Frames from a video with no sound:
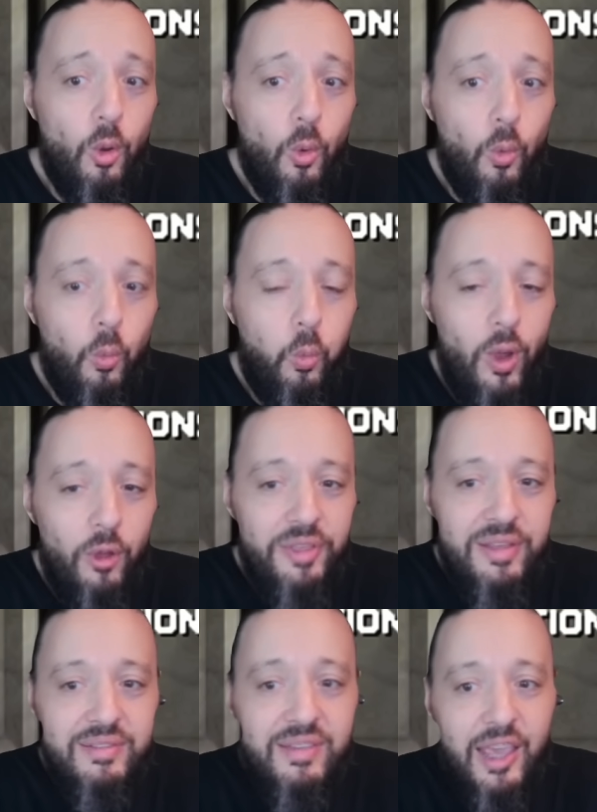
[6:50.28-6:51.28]
will
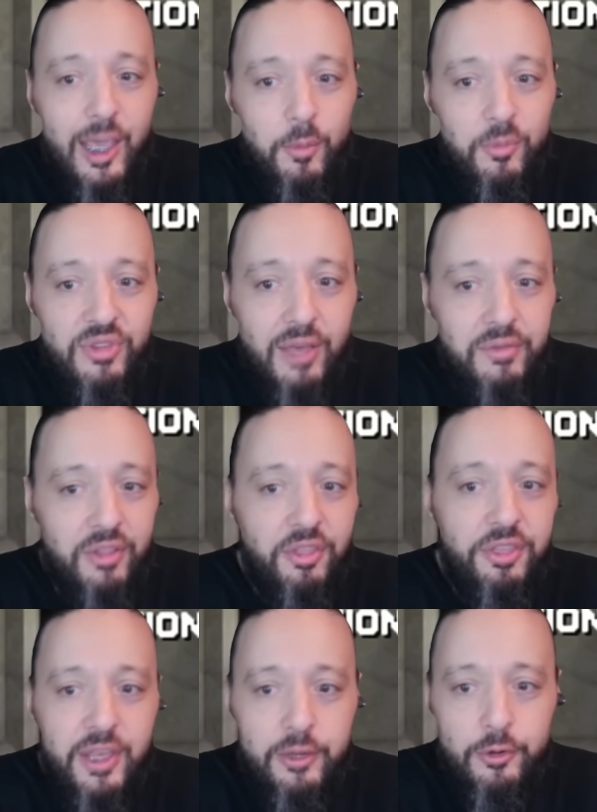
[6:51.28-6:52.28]
these games have a
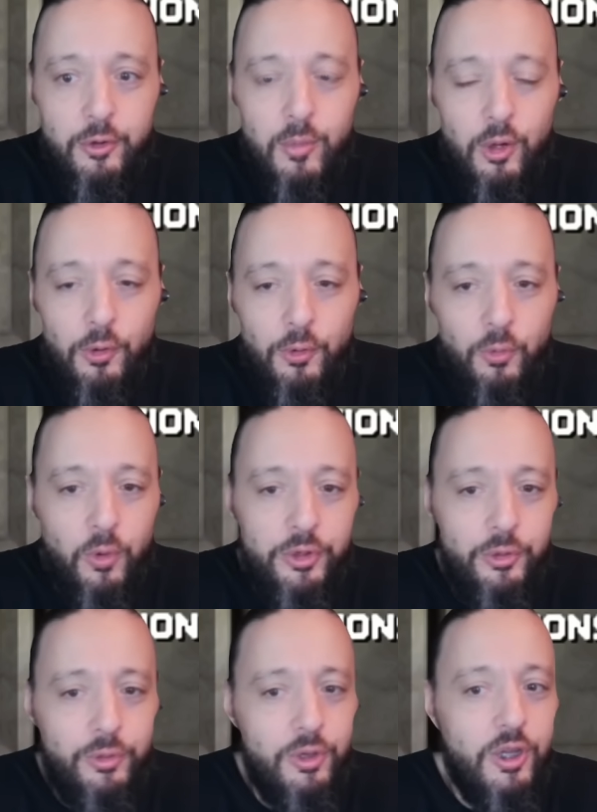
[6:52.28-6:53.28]
theater mode where
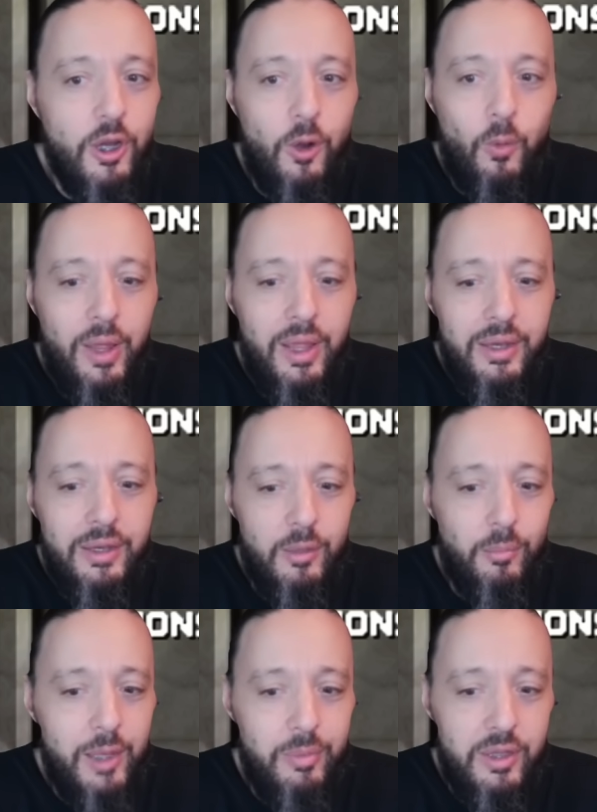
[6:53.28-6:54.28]
you can go in
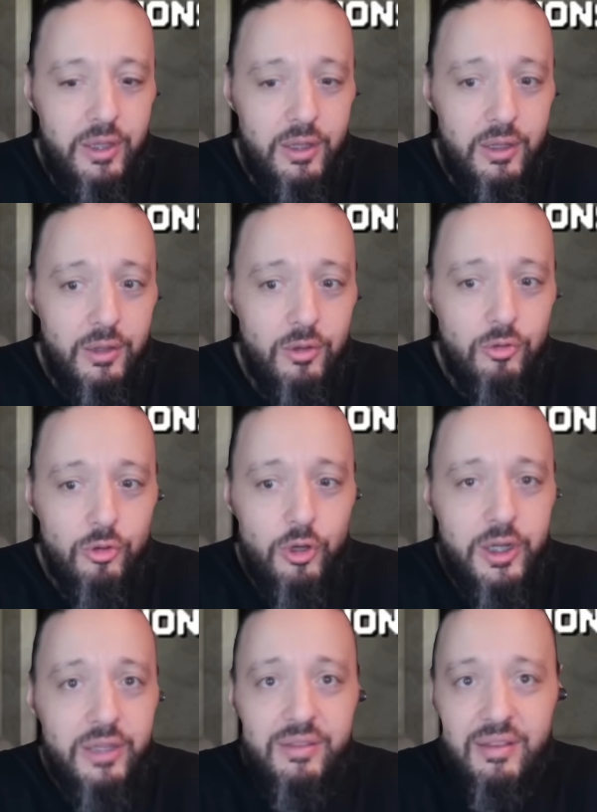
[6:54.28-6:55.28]
and maybe
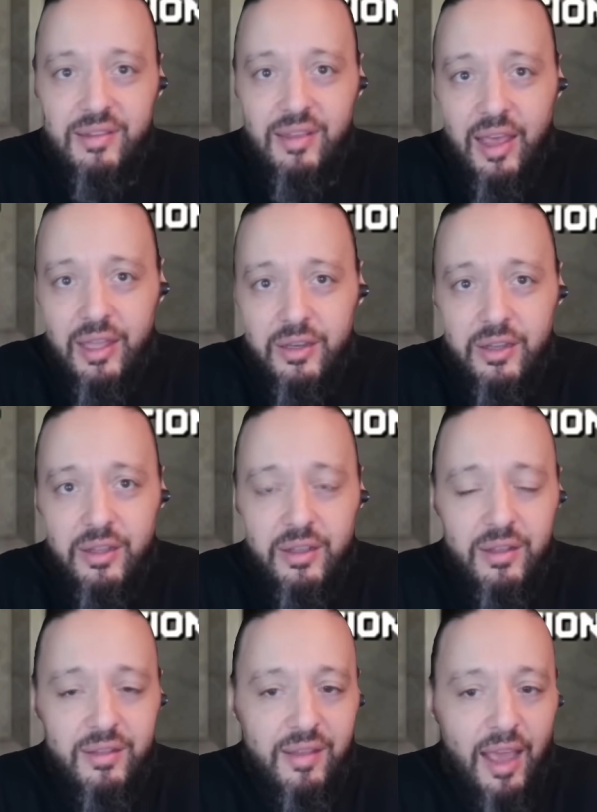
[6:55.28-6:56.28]
look at these
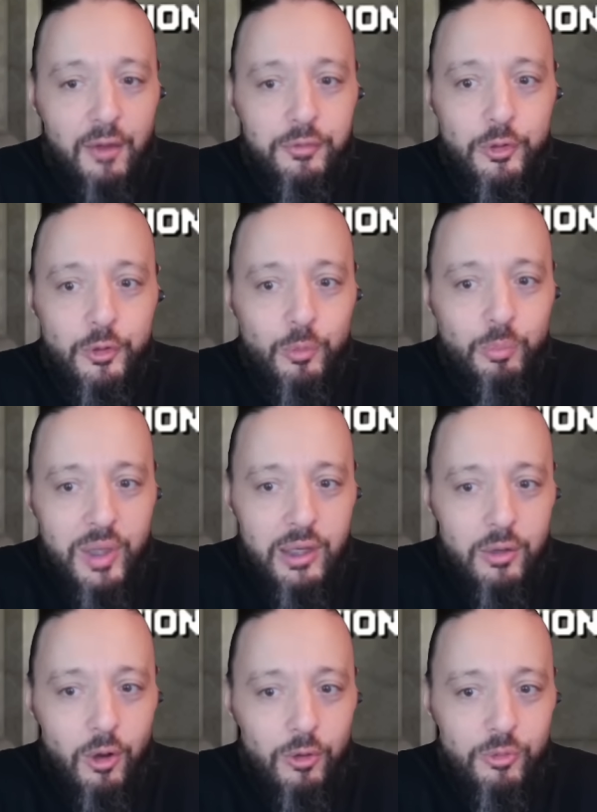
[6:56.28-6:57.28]
endings after you
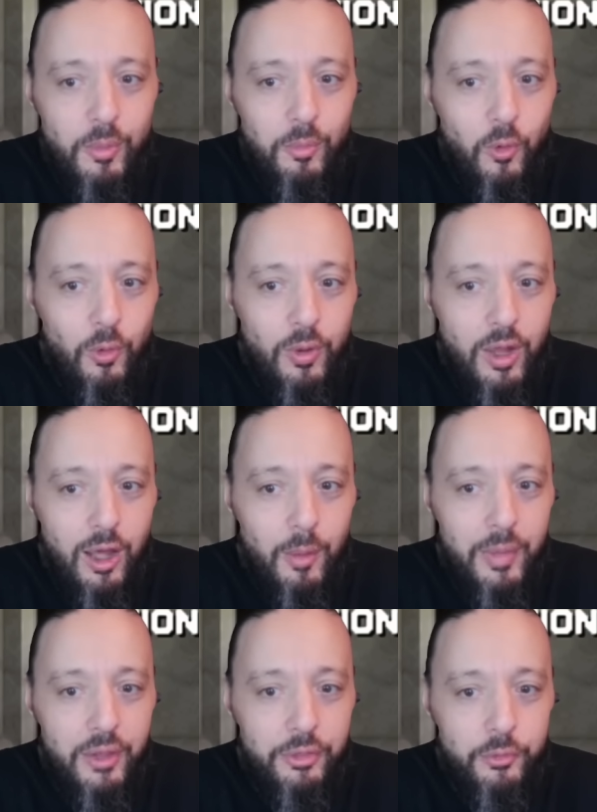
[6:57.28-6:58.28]
beat Ultimate Mortal
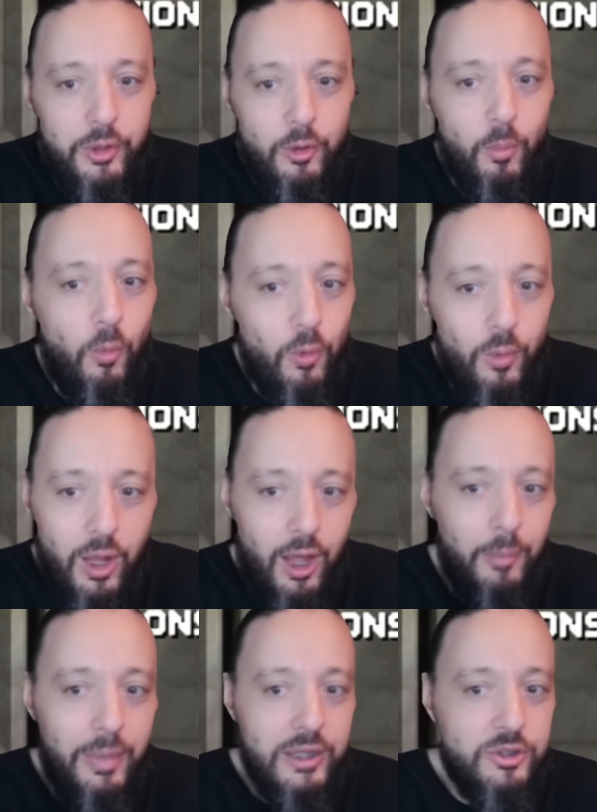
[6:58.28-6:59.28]
Kombat 3 or Mortal
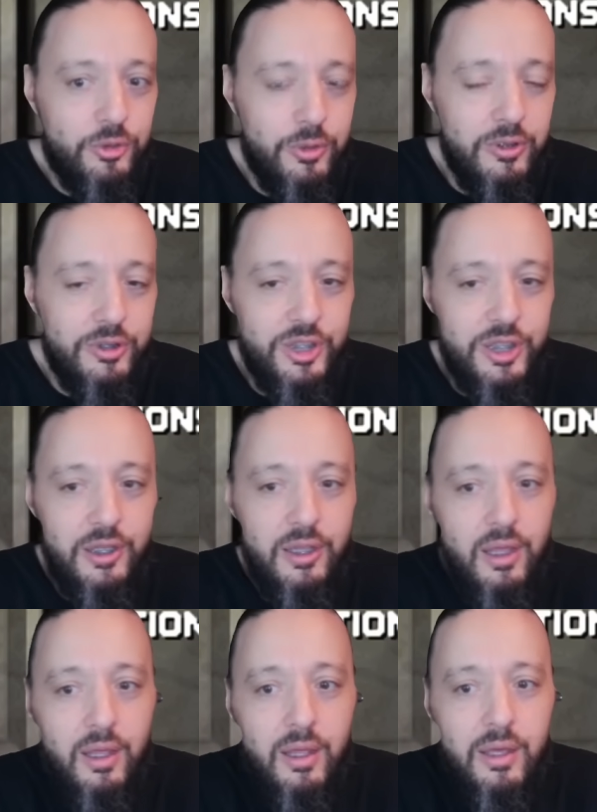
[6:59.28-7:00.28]
Kombat Trilogy?
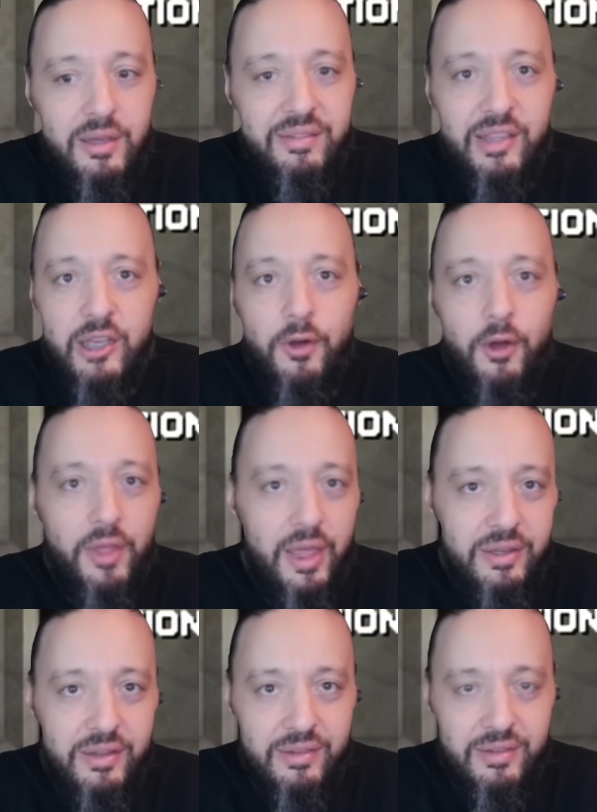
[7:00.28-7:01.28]
Because think of all the
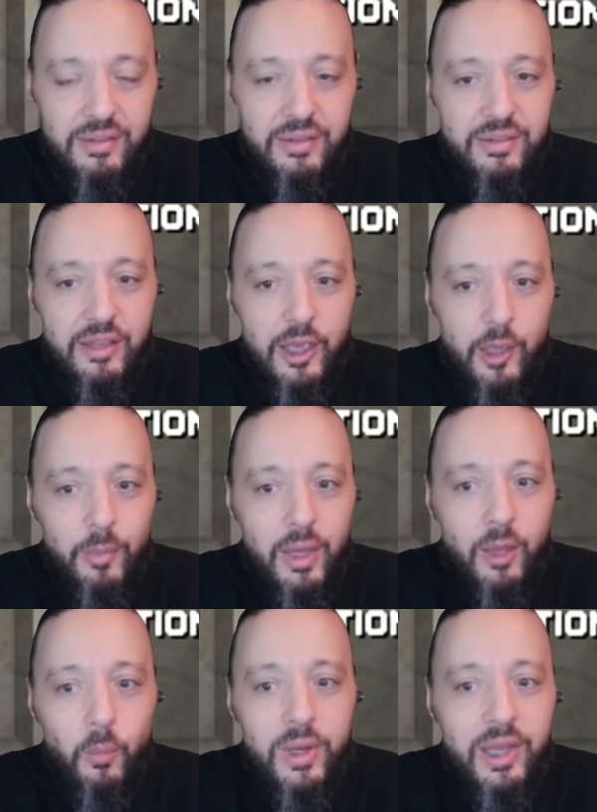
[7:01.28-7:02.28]
endings in this game,
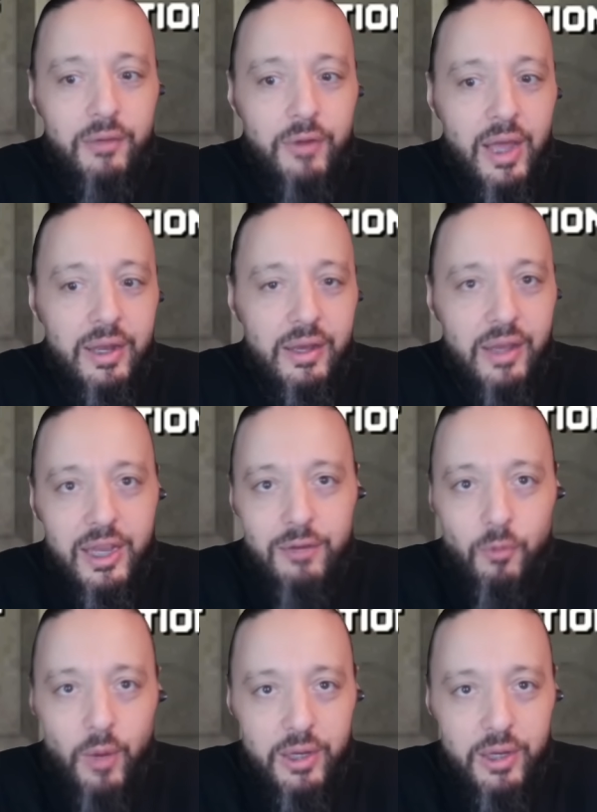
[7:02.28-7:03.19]
and we never had a native way to